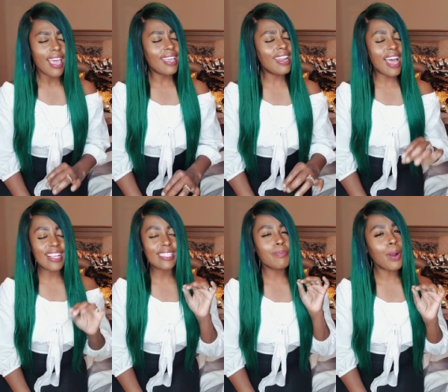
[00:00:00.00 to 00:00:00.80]
And
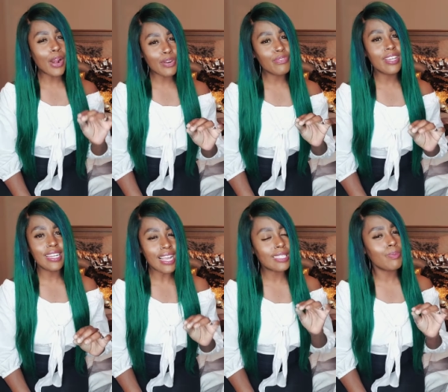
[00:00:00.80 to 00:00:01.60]
as perfect
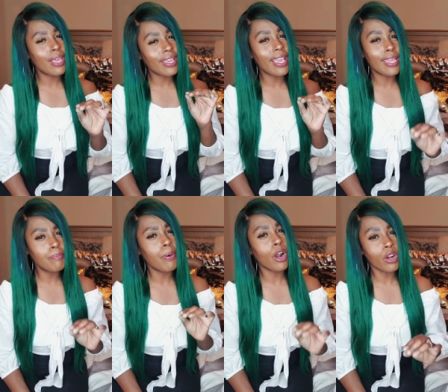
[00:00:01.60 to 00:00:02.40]
as being
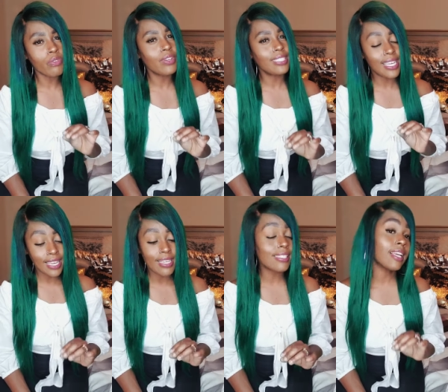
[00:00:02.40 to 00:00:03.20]
imperfect
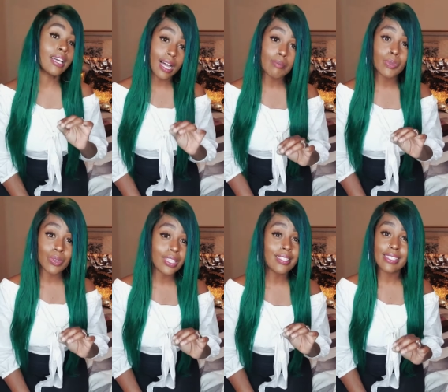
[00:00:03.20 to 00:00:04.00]
is, it comes
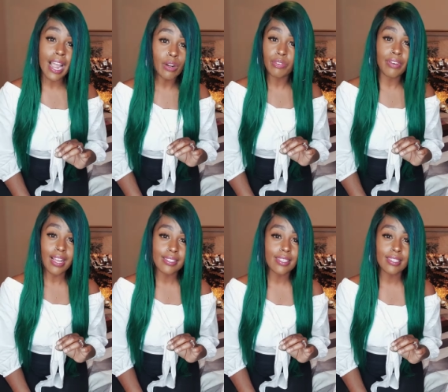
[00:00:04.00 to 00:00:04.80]
with its
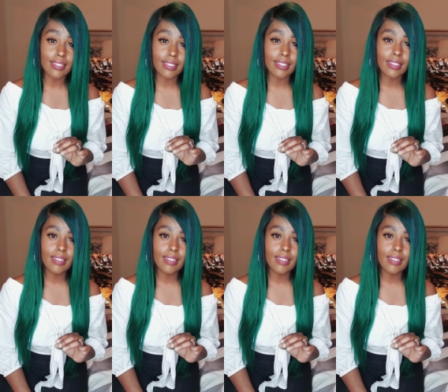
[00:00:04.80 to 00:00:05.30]
sacrifices.